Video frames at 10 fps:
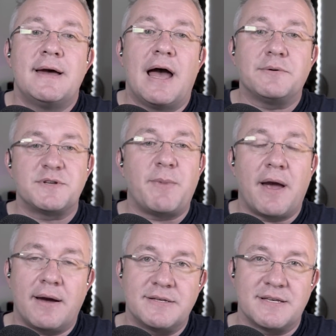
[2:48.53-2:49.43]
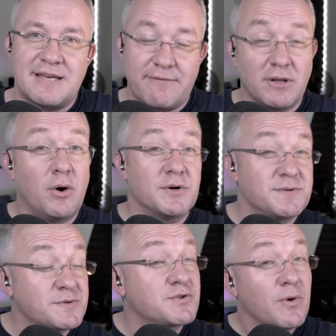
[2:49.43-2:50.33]
Help to buy ISAs have a lower
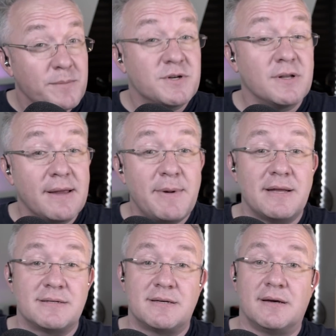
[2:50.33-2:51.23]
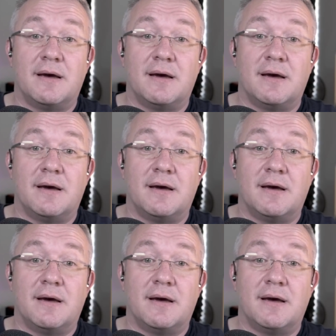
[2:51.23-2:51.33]
subscription limit.